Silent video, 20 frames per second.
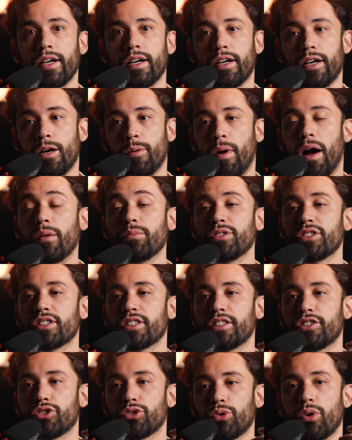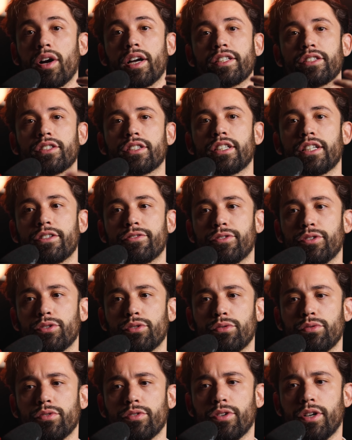I'm just trying to give
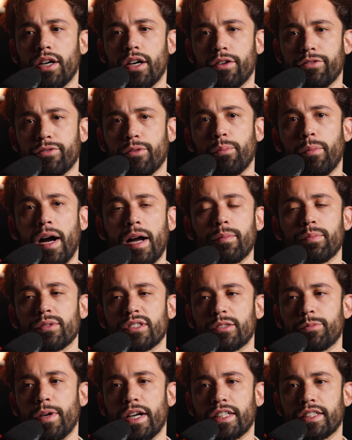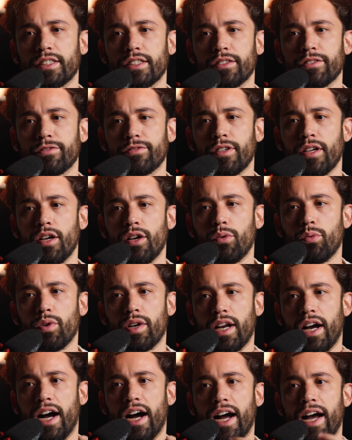you, from my perspective,
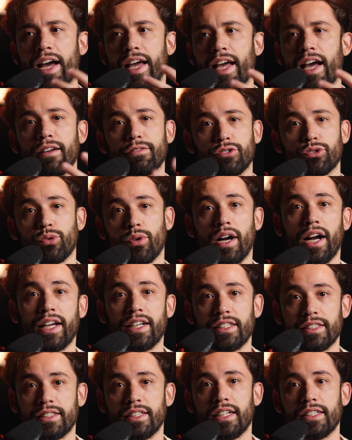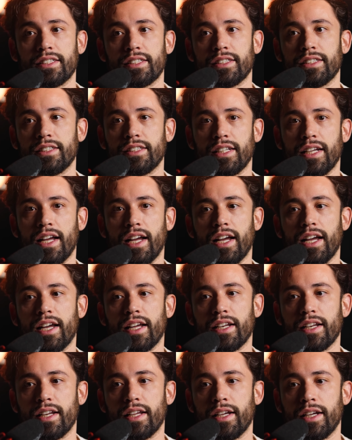what I have tried and tested,
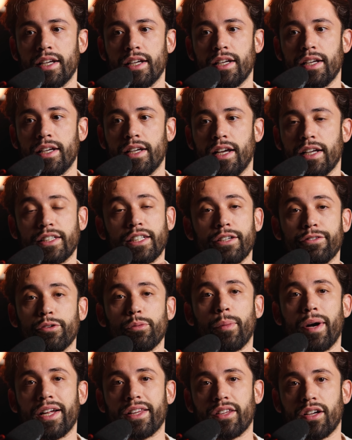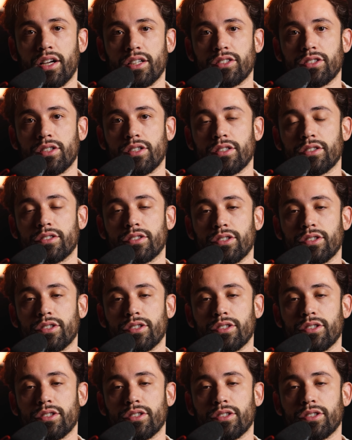and give you my thoughts on.